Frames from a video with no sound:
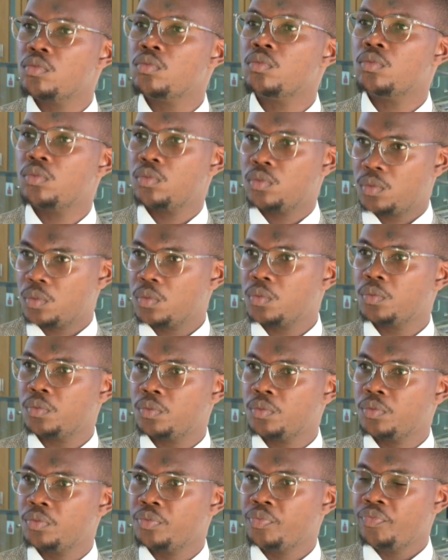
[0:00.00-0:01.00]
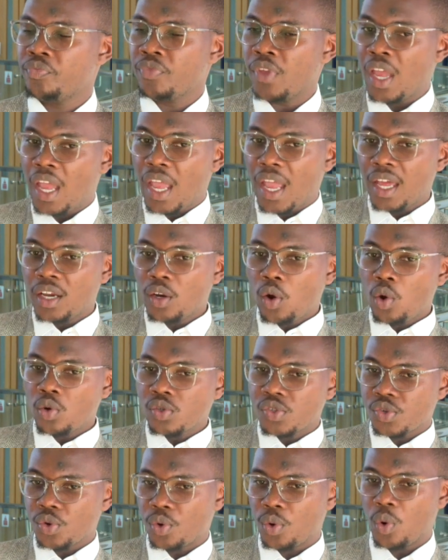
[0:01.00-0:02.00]
issues. And
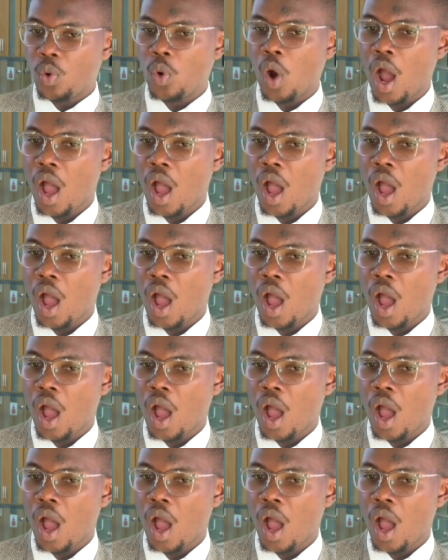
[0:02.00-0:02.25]
also,